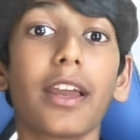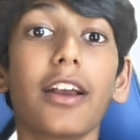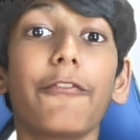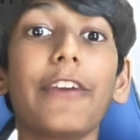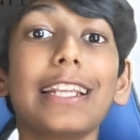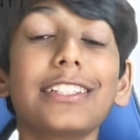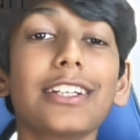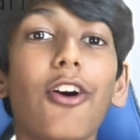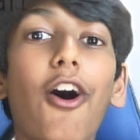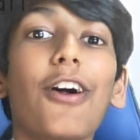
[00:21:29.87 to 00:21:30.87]

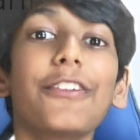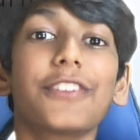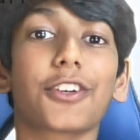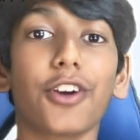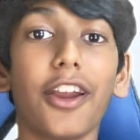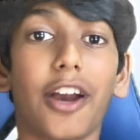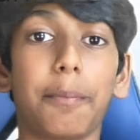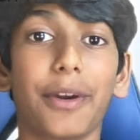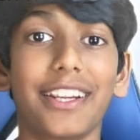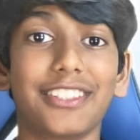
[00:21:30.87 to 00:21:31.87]
finishing all of the CRUD
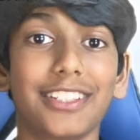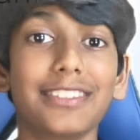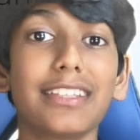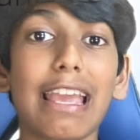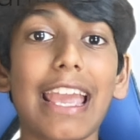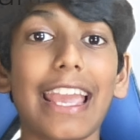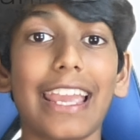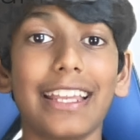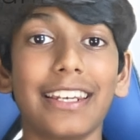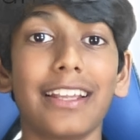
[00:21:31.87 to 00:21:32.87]
operations
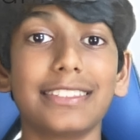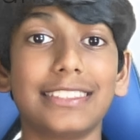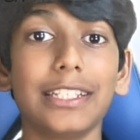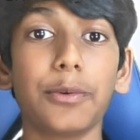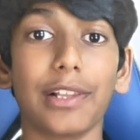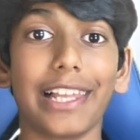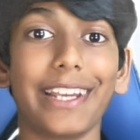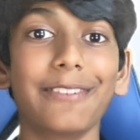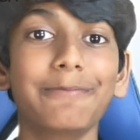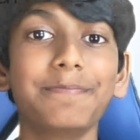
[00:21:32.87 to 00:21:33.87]
in SQLite.